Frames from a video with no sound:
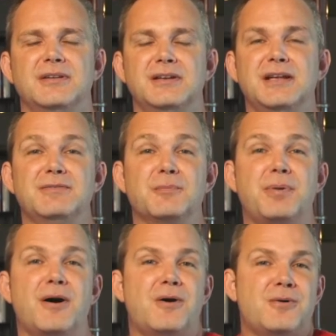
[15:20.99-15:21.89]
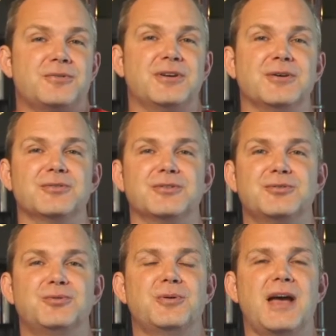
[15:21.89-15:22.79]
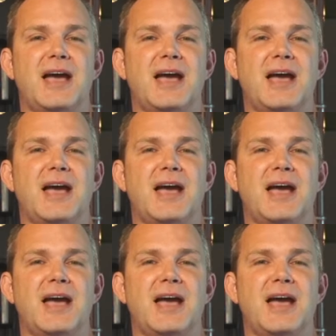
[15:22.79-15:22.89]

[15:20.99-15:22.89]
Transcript: And even Paul tells us to